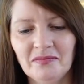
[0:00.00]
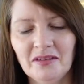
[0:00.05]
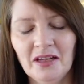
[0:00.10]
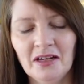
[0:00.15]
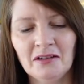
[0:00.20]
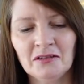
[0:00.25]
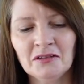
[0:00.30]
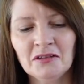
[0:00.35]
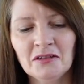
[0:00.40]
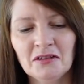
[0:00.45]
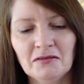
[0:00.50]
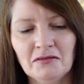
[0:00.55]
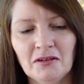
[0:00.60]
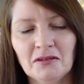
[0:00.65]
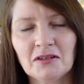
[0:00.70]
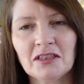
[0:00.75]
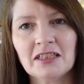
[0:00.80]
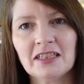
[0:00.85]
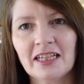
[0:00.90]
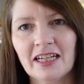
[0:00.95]

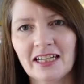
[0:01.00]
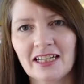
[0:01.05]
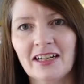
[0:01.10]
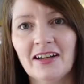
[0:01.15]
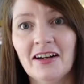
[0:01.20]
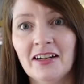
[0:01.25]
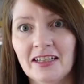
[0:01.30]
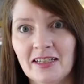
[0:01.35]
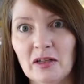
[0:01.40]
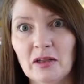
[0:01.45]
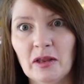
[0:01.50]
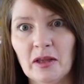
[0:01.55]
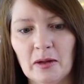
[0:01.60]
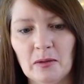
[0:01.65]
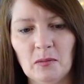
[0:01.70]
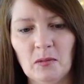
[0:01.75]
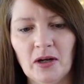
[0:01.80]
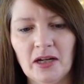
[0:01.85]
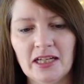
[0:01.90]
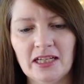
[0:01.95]
neckline and
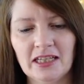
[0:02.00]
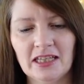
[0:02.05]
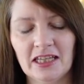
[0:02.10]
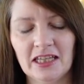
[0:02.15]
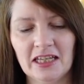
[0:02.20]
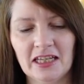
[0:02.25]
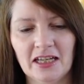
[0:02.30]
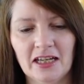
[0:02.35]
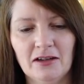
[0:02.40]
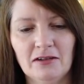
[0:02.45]
that weight thing.